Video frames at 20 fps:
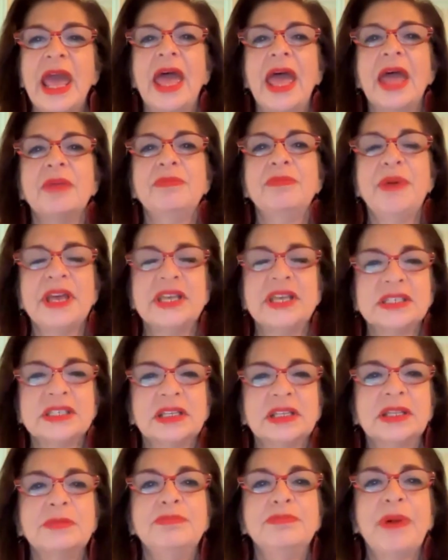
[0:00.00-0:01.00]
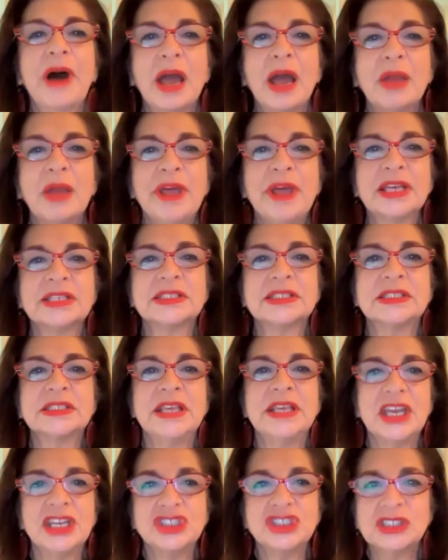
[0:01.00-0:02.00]
and basically bypassed the
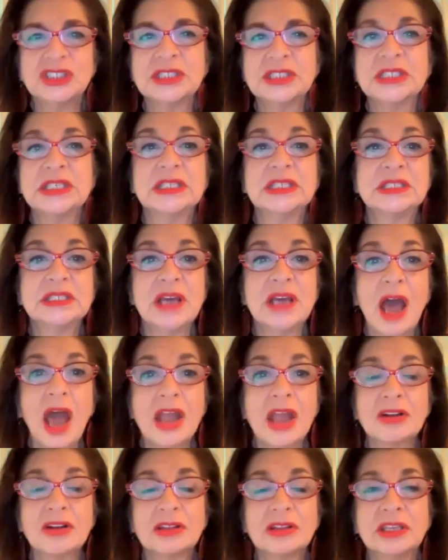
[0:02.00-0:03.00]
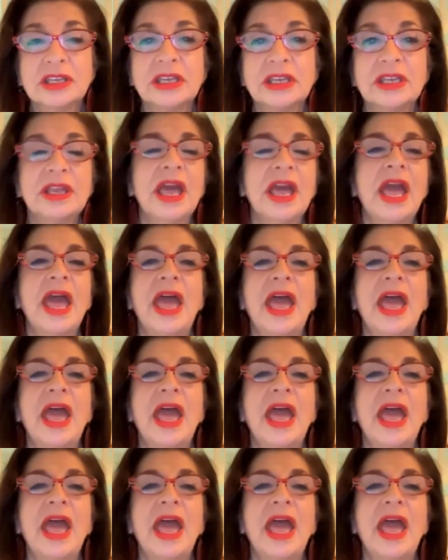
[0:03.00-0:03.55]
agency entirely